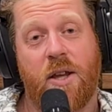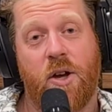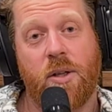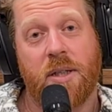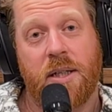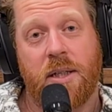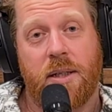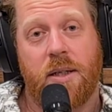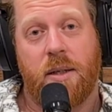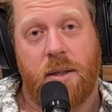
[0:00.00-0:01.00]
though,
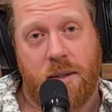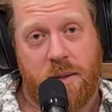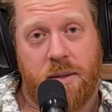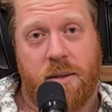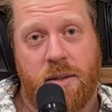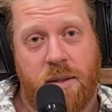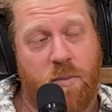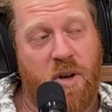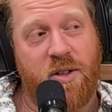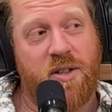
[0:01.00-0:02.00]

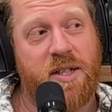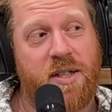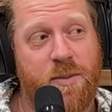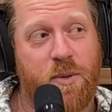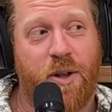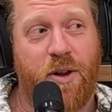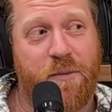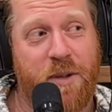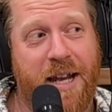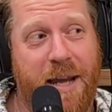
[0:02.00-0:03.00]
my two sisters were
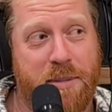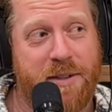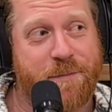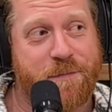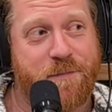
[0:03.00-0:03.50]
alive when that happened.